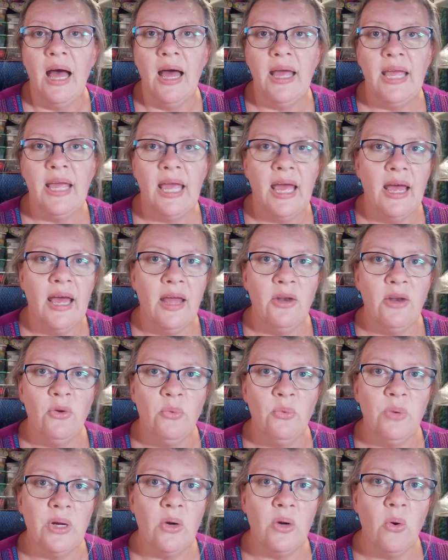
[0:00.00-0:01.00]
I
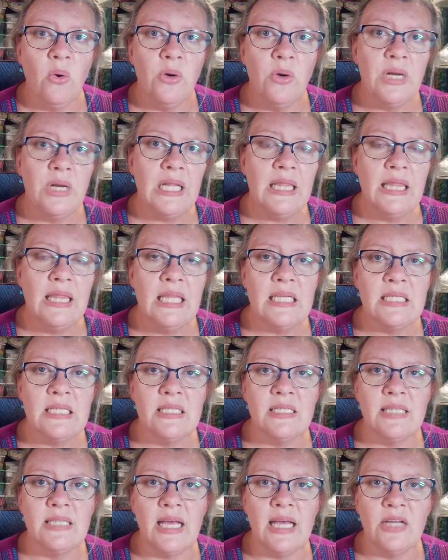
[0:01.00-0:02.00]
had recorded
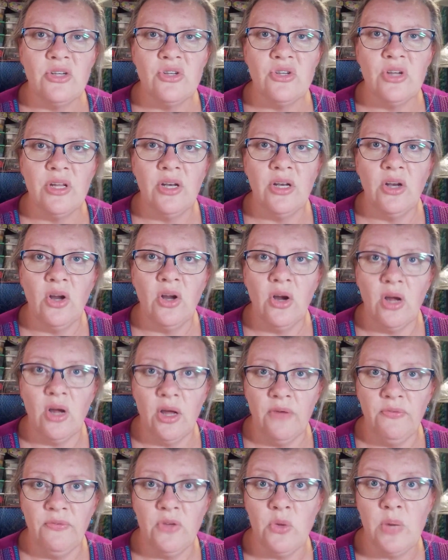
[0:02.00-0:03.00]
this
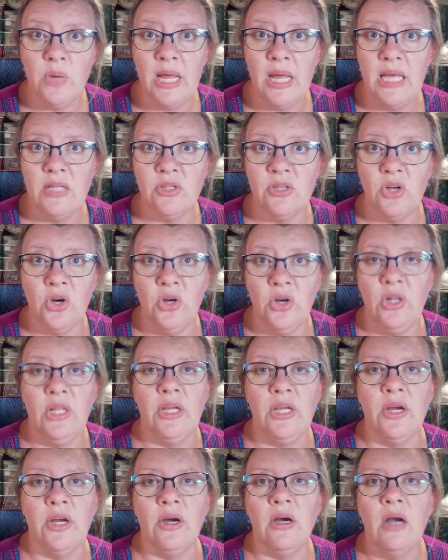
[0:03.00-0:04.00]
section a few days
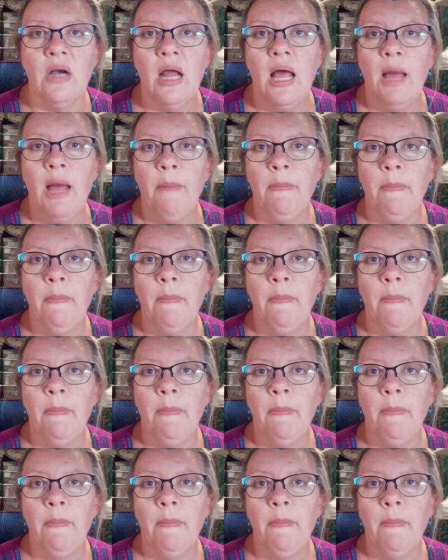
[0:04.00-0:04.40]
earlier,